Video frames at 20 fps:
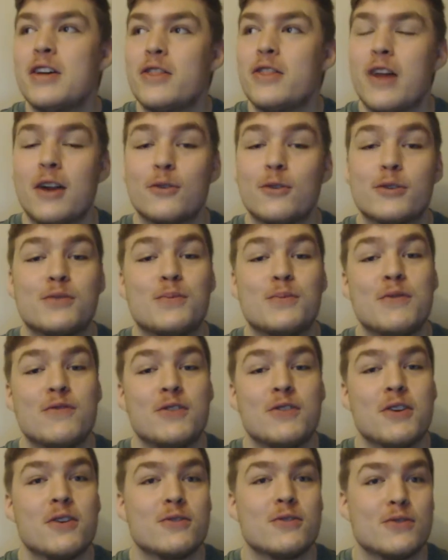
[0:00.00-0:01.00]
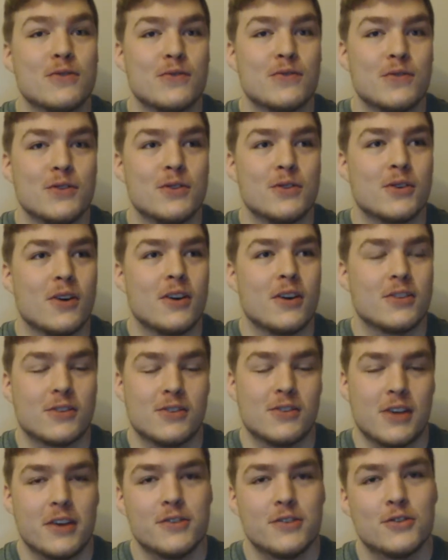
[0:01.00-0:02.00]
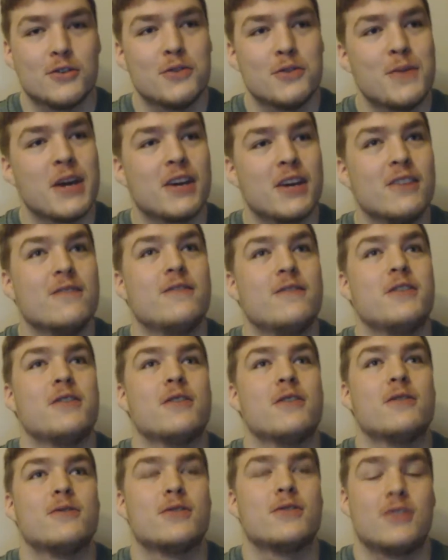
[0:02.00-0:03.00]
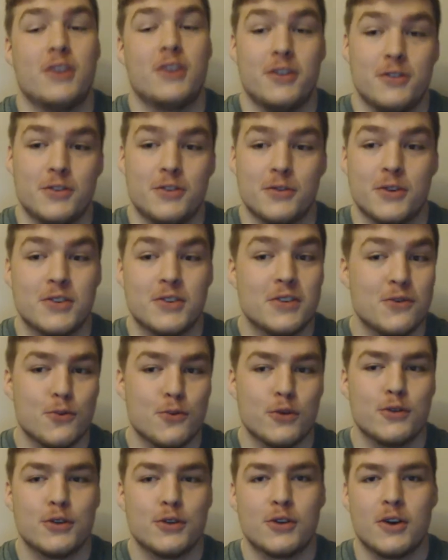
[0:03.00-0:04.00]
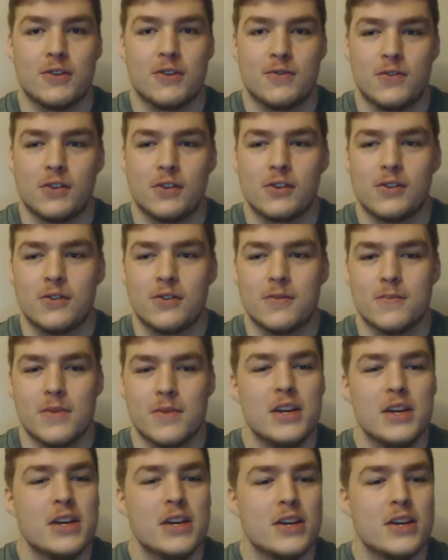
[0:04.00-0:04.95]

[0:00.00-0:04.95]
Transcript: There'll always be videos up for you guys because I enjoy making the videos and I enjoy seeing what you guys think of them.